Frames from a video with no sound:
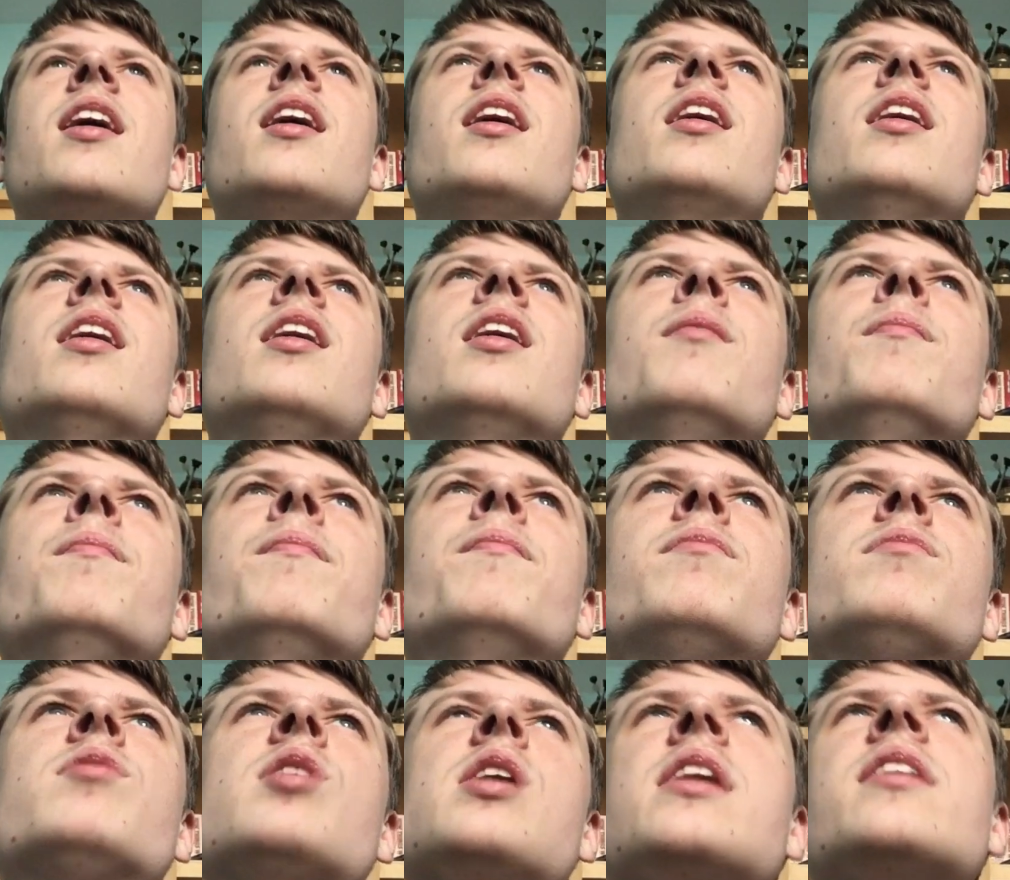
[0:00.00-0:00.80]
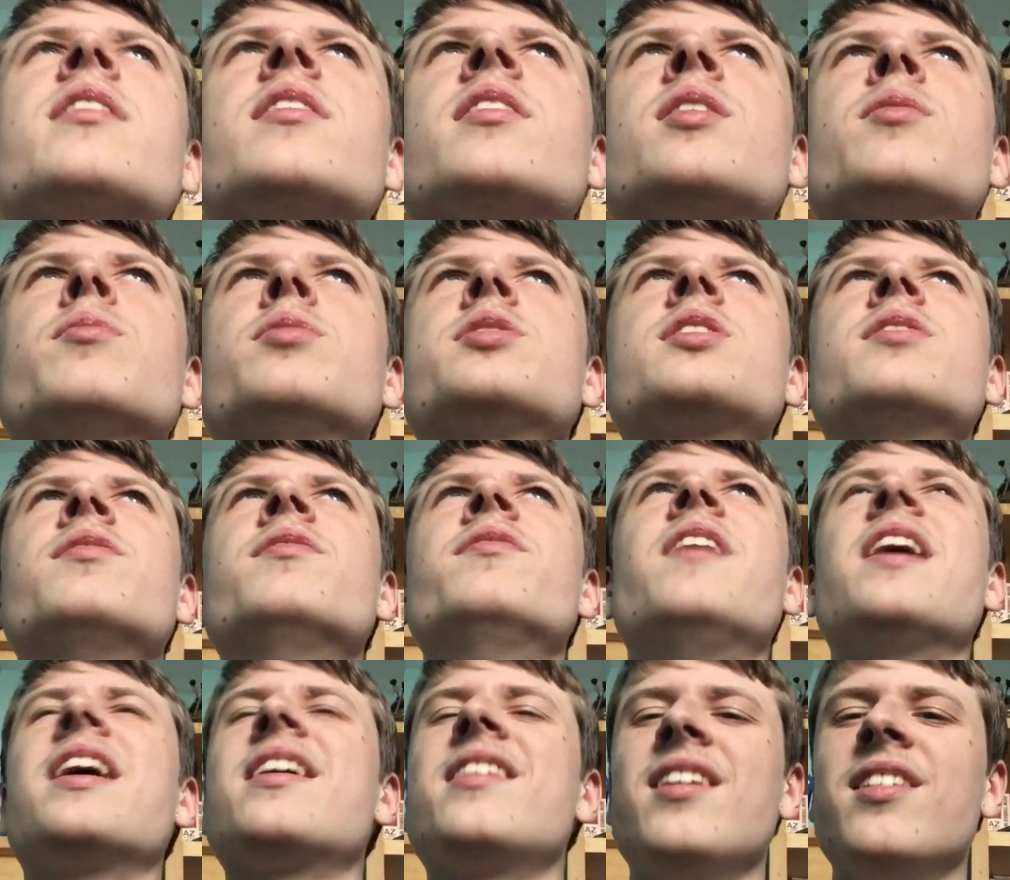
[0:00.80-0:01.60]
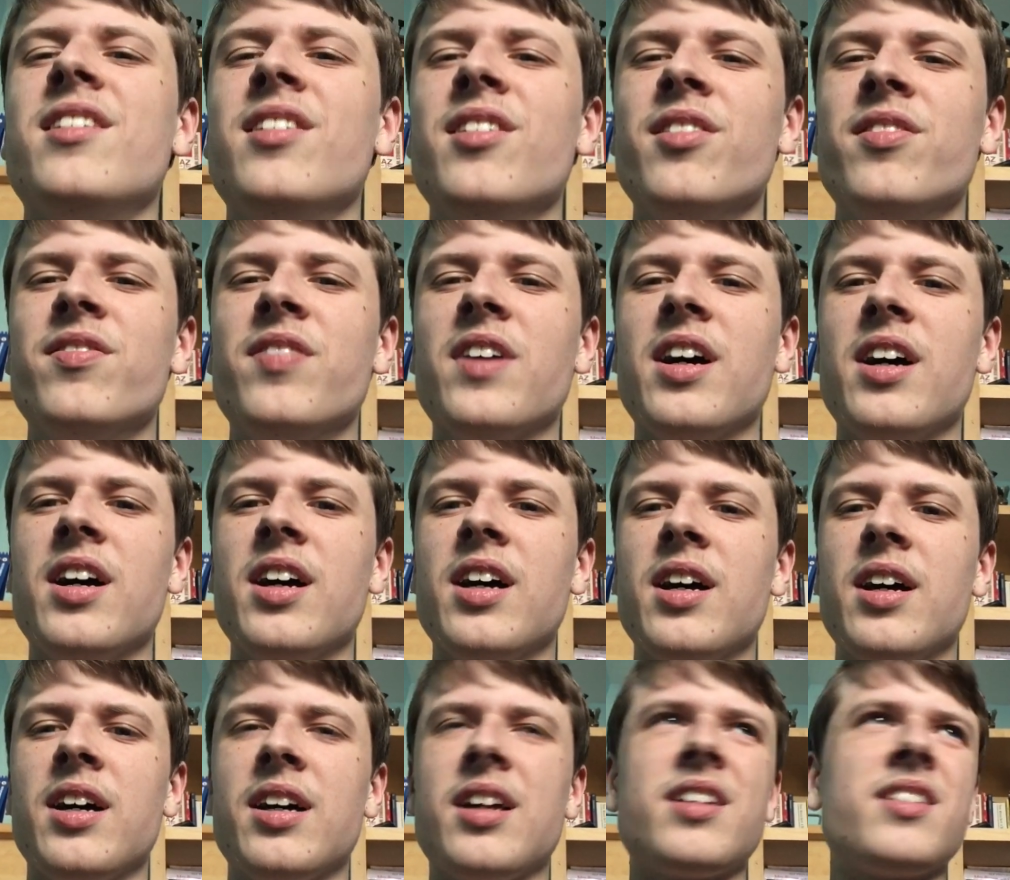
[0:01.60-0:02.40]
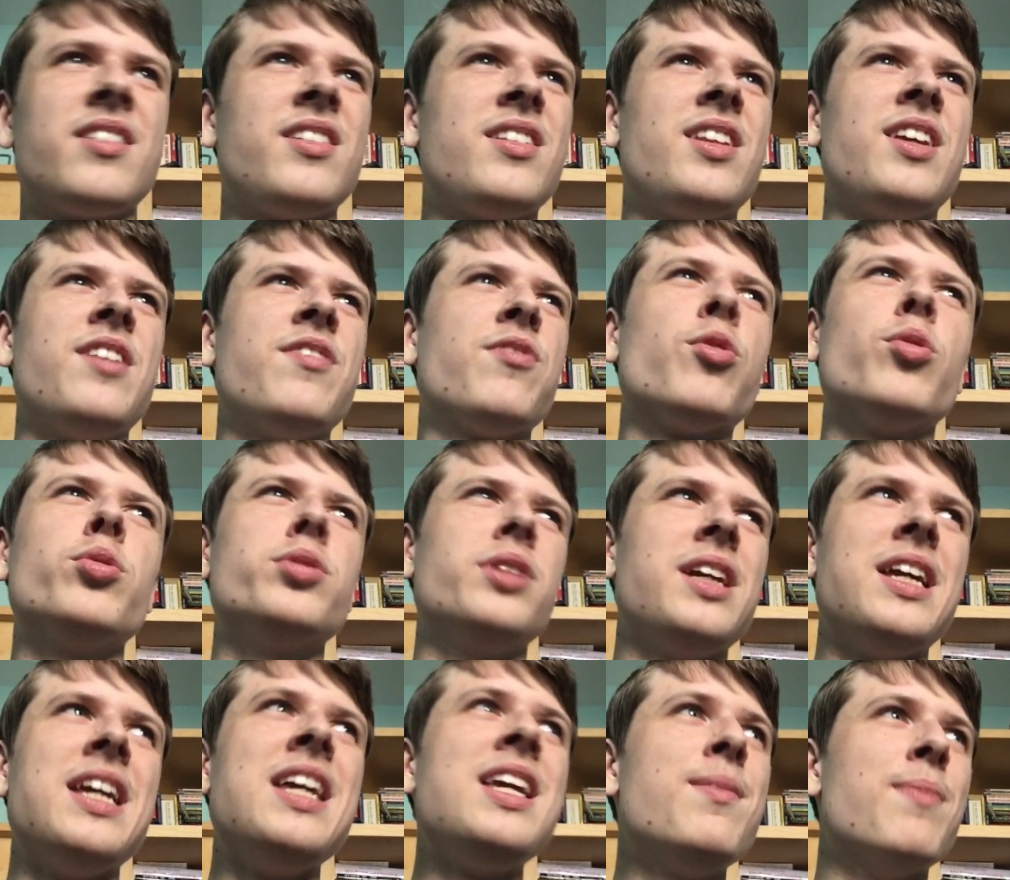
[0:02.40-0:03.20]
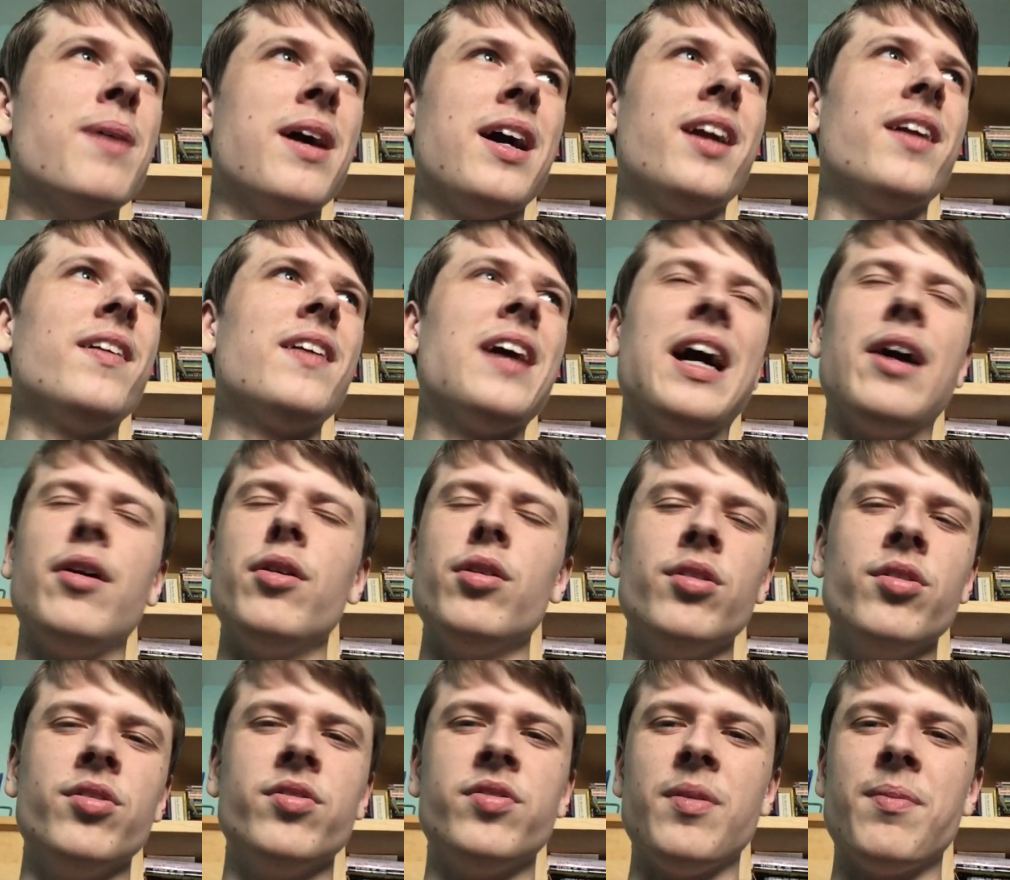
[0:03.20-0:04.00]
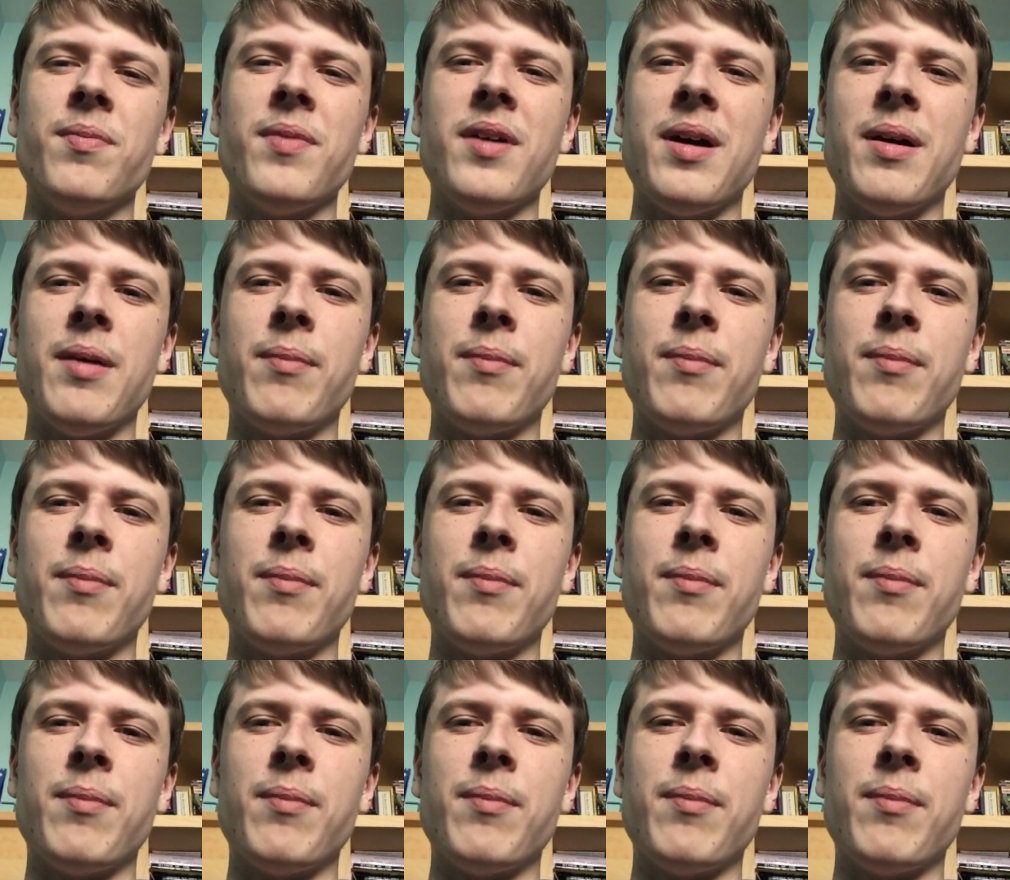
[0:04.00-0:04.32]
Ryan Dunning was convicted of defrauding eBay out of,